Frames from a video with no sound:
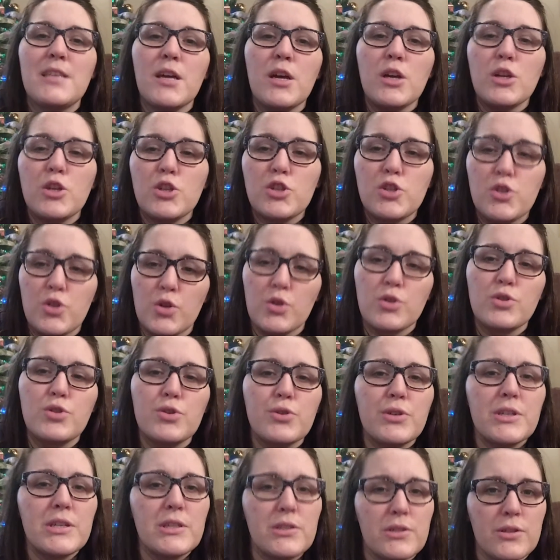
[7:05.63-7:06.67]

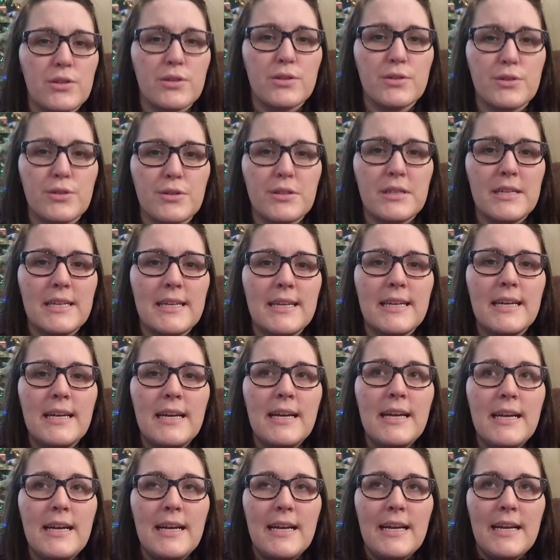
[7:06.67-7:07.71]
surgery
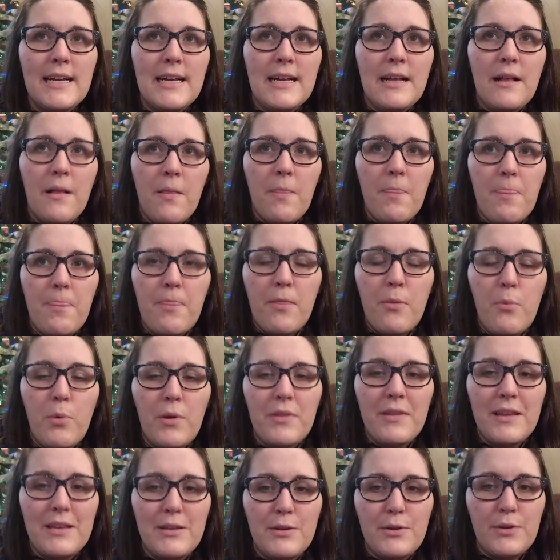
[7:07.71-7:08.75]

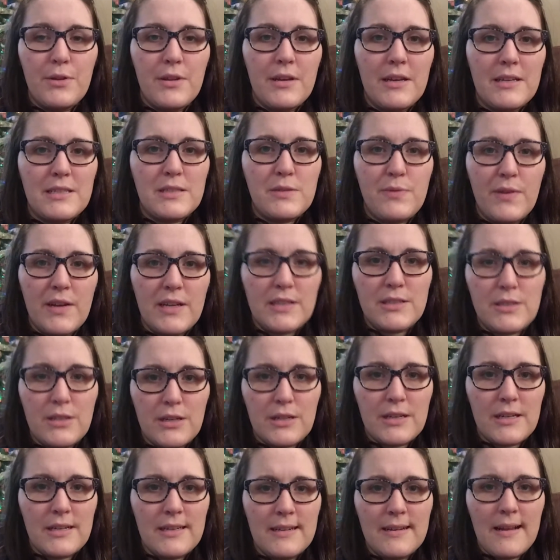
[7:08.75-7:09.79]
when they do the
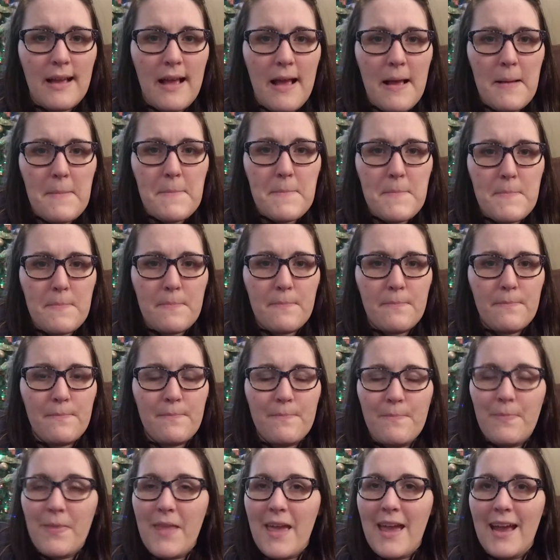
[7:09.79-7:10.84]
sphincter,
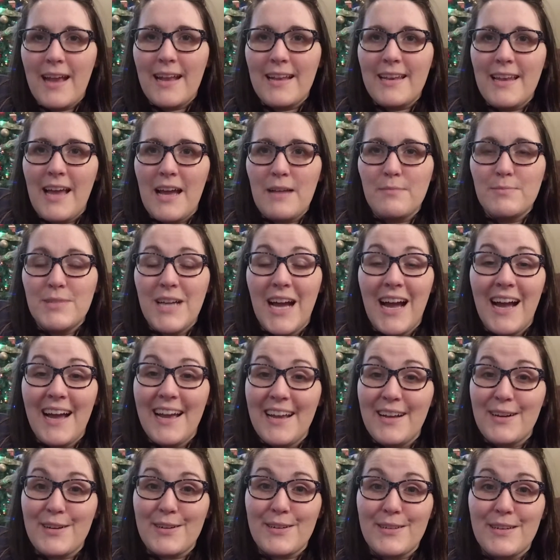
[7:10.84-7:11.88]
and I'm
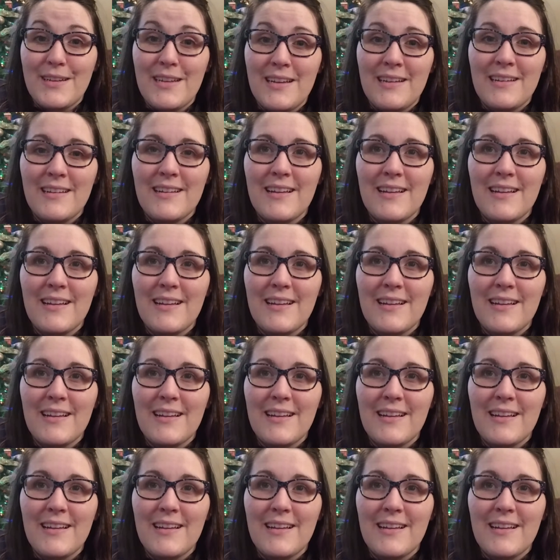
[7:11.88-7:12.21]
tired.